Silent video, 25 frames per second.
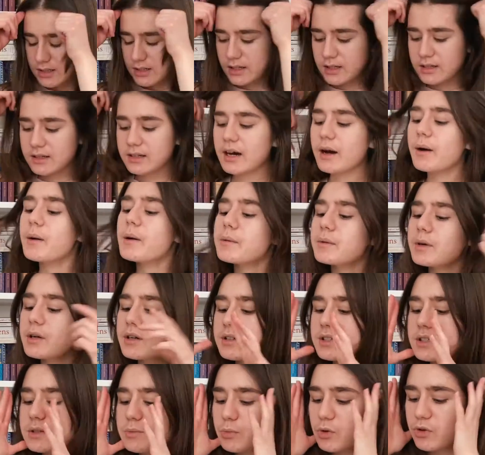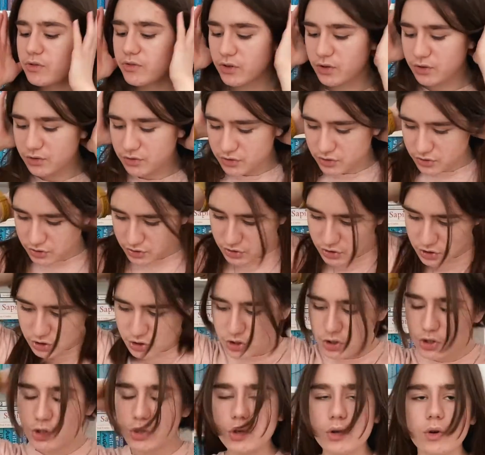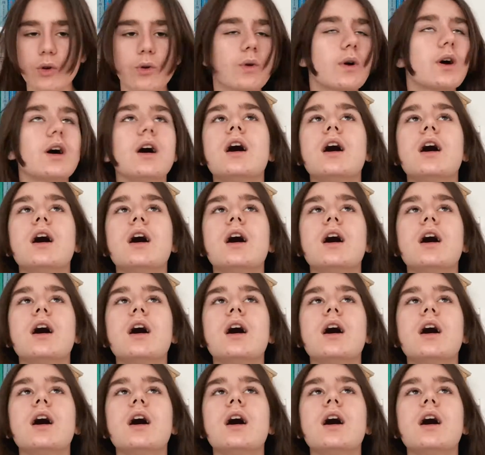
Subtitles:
And now I'm going to move on to